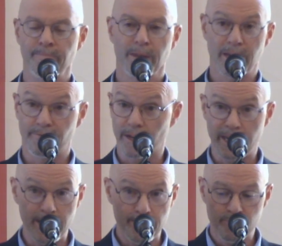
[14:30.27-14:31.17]
If the
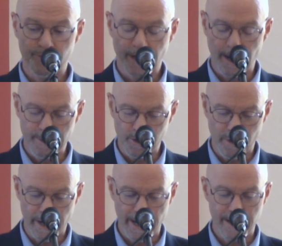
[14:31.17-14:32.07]
Hebrews come
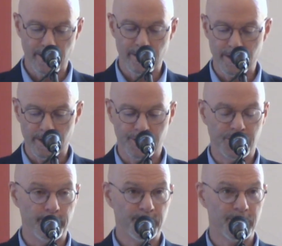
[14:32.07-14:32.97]
to an end under the
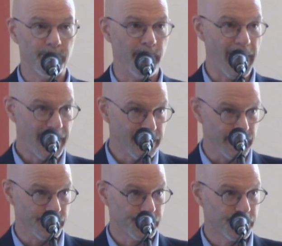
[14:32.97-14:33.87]
Egyptian
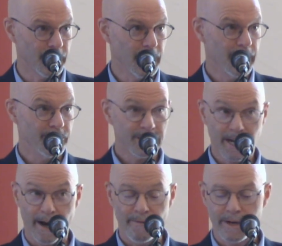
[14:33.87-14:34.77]
madness, this
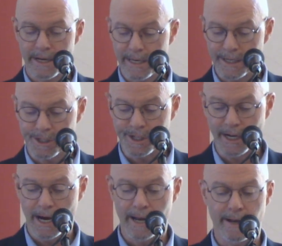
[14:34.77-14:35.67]
covenant is
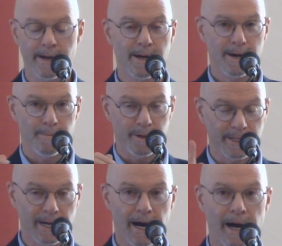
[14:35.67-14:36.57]
done.
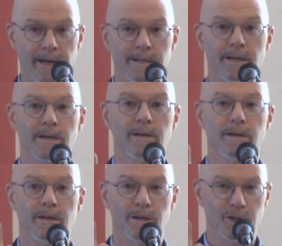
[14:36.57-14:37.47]
But God
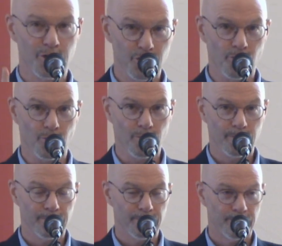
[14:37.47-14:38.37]
knew,
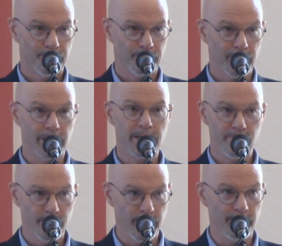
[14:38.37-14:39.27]
and he
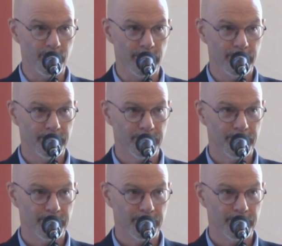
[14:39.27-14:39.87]
remembered.